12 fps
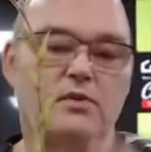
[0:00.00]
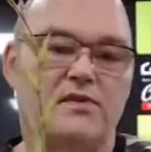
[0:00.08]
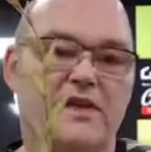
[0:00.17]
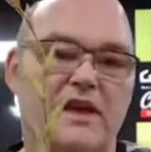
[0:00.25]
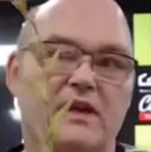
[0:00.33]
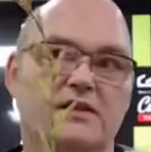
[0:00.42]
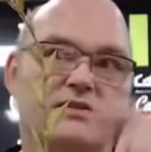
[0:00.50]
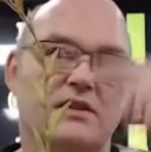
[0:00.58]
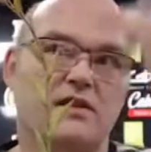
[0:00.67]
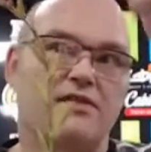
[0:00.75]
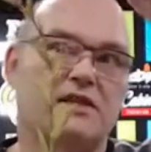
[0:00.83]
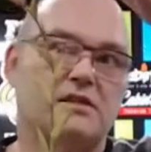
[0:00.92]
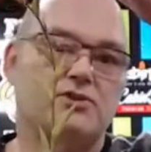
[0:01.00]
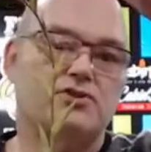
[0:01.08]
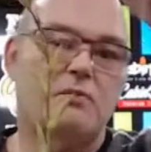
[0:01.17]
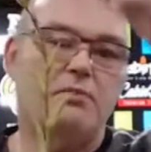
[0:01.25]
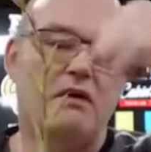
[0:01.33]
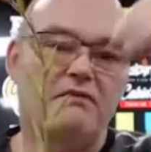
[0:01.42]
with these, this will
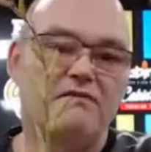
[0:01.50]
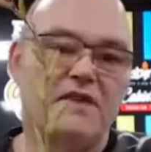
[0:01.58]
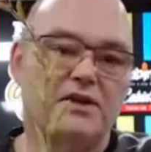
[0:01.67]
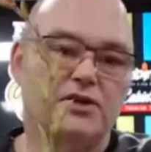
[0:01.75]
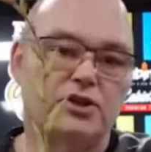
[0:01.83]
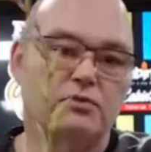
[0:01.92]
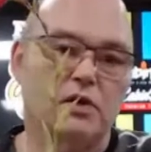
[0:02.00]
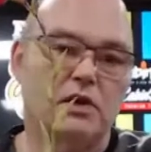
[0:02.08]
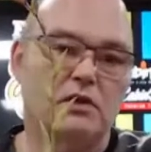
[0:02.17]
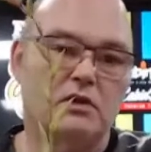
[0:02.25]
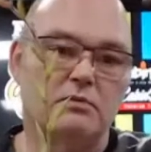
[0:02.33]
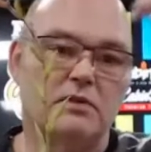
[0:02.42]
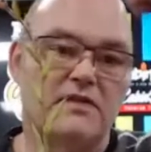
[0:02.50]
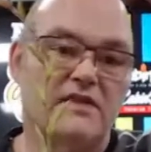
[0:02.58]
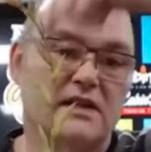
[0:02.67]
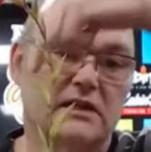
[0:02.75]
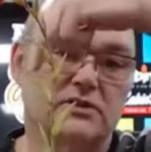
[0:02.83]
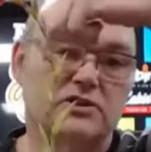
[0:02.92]
drop off and then another one will come. And
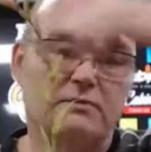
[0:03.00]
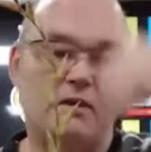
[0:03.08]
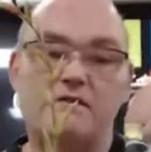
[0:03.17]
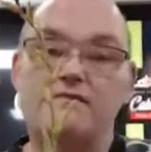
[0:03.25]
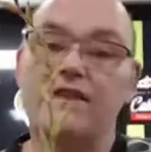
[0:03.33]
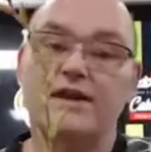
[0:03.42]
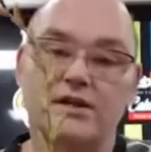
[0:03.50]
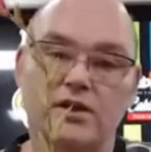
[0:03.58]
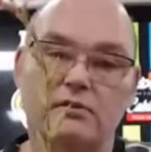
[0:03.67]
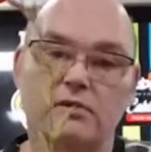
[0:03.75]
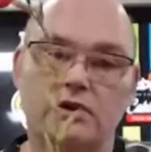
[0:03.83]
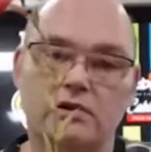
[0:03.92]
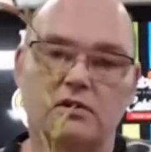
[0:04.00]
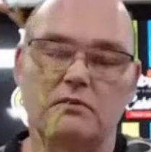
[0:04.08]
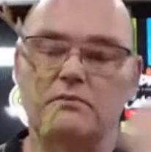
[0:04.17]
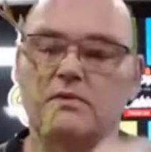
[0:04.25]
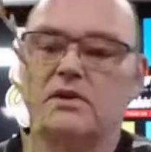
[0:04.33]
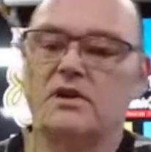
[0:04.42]
then it'll drop off and then another one will come.
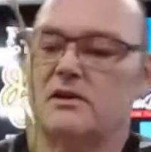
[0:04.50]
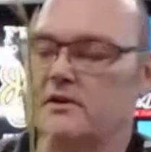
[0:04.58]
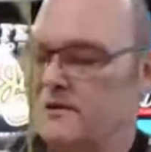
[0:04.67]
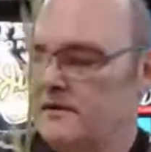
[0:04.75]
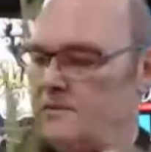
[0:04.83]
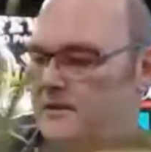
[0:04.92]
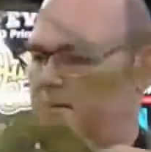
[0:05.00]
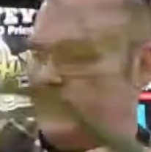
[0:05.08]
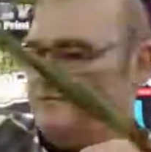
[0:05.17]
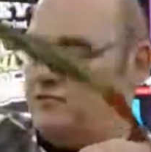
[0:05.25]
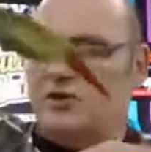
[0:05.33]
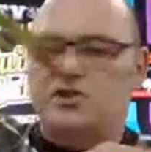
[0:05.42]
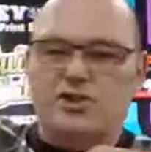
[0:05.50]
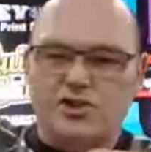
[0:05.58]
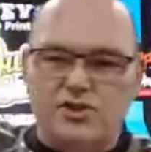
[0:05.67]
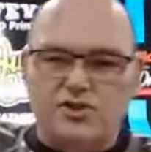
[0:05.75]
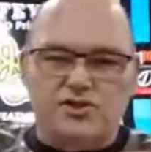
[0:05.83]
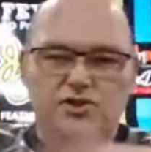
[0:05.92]
And so it's
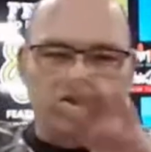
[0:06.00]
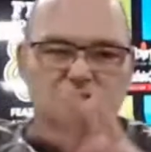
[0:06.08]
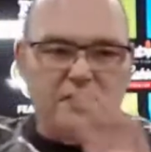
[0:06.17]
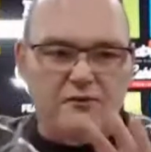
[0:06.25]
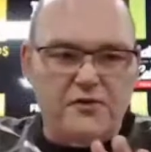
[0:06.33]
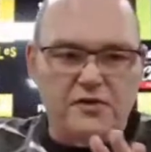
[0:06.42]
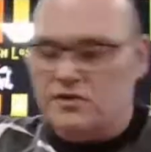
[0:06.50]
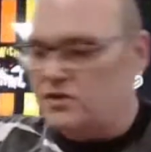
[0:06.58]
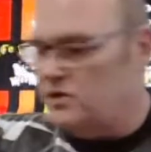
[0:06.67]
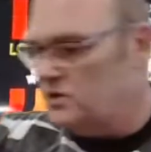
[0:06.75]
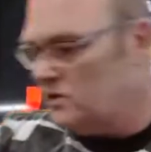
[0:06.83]
just a different